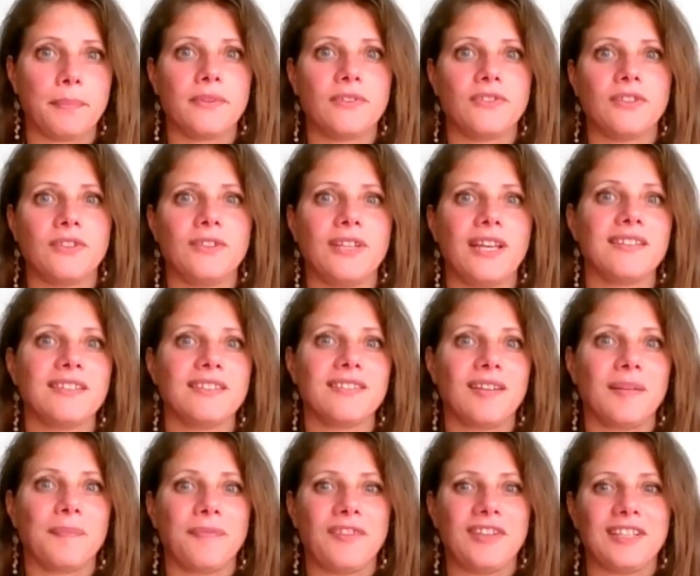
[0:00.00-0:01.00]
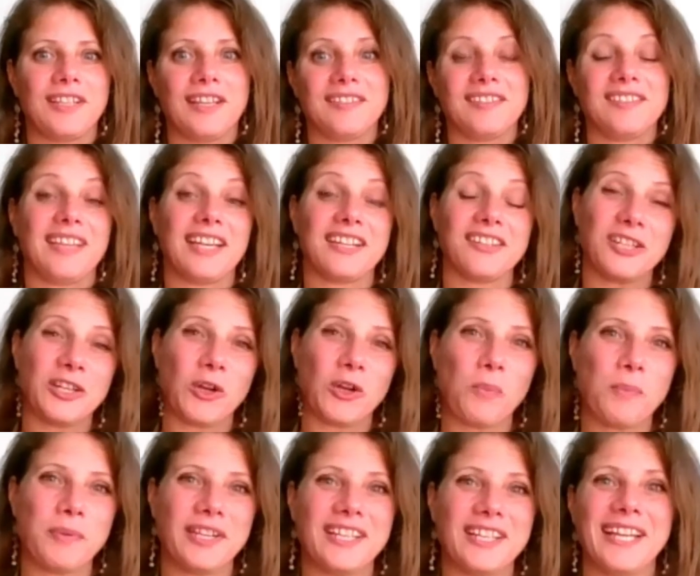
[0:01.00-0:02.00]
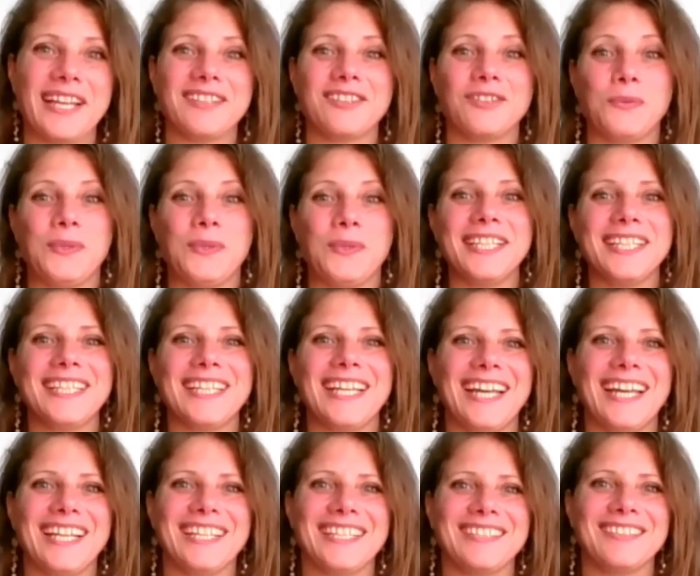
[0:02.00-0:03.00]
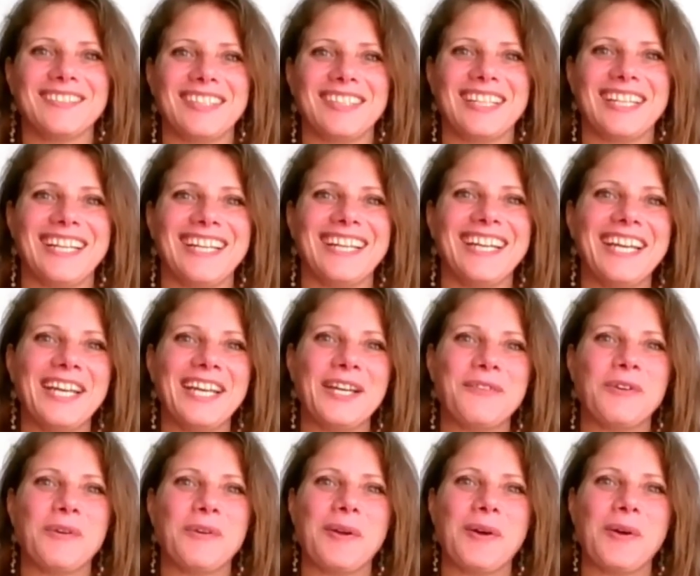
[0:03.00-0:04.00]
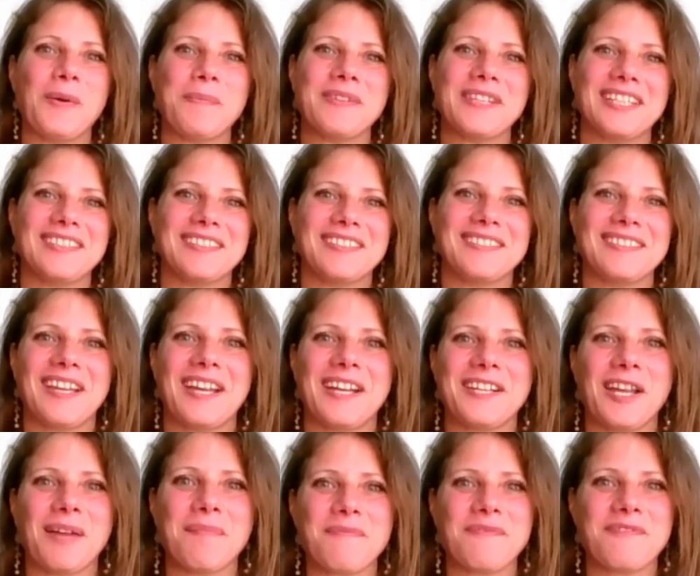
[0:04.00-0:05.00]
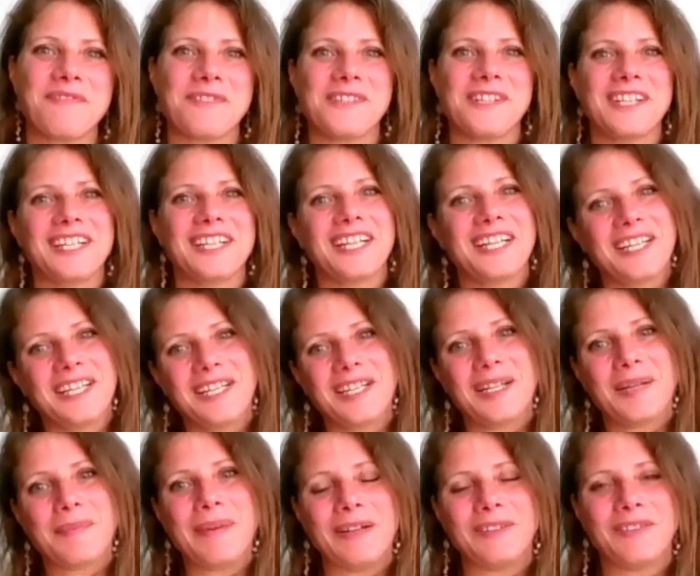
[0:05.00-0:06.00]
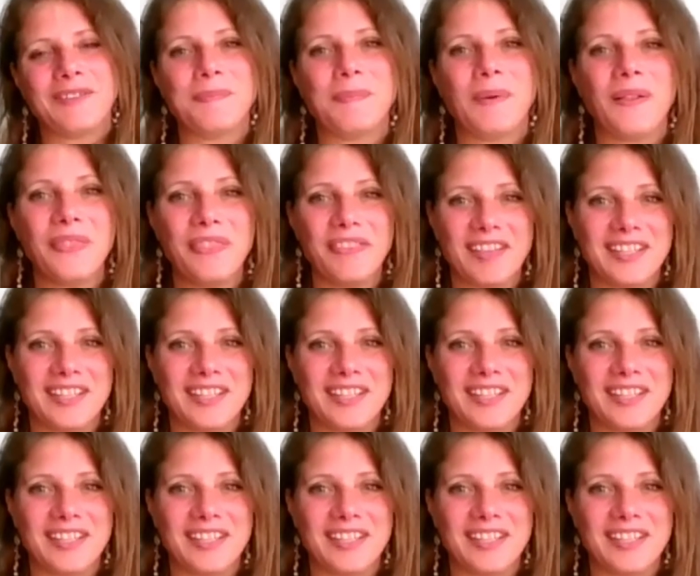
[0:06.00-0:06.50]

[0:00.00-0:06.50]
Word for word: So that is something that it's actually opening next week, and it uh, will be opening to sign up for uh, about a month.